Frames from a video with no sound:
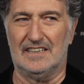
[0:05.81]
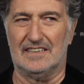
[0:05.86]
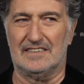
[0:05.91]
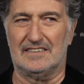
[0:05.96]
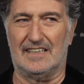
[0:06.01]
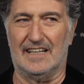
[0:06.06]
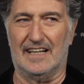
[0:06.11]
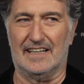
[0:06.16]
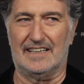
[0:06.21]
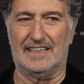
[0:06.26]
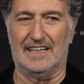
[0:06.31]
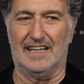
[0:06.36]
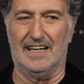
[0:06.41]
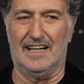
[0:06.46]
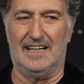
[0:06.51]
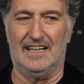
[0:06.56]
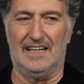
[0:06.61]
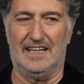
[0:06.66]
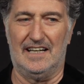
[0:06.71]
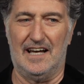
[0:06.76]
It's like
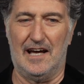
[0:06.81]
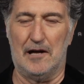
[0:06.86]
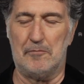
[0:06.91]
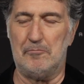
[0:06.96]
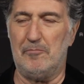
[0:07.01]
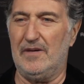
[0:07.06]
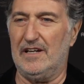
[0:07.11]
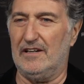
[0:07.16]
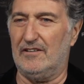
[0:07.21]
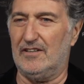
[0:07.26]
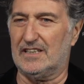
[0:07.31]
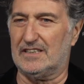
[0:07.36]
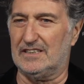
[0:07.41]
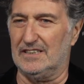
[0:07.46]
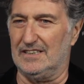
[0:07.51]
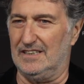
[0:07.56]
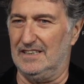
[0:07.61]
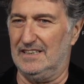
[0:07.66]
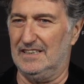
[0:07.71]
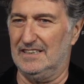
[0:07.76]
a
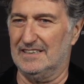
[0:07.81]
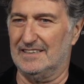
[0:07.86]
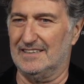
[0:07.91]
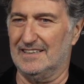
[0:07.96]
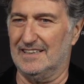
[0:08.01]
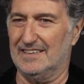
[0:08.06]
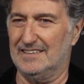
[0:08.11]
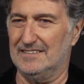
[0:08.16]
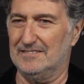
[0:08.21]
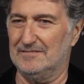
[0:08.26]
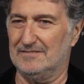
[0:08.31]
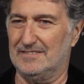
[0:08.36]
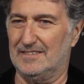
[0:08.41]
miracle that